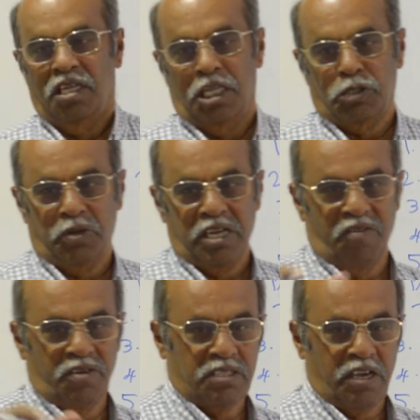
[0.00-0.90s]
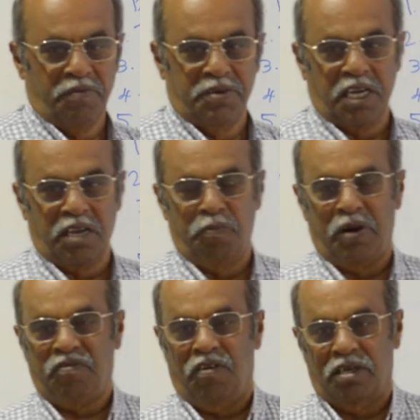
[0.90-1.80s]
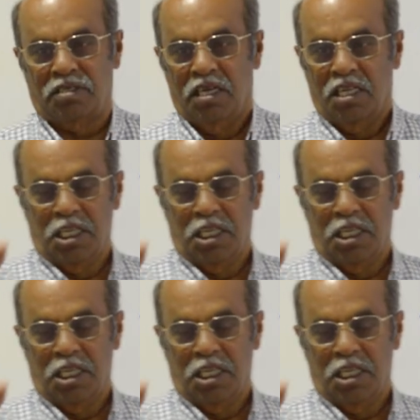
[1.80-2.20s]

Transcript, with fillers: This many hours I am taking breakfast.